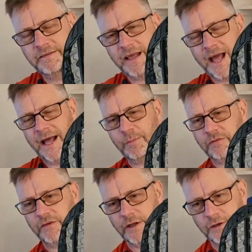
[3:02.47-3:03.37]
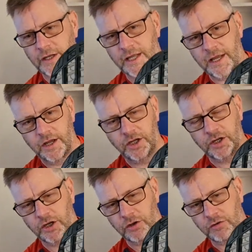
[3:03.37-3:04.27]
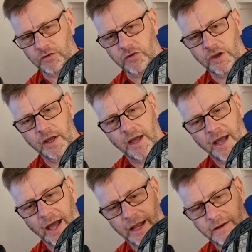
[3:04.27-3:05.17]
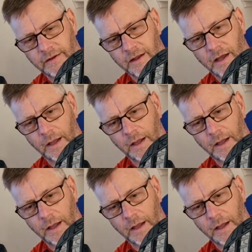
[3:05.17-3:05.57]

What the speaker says: is absolutely huge, and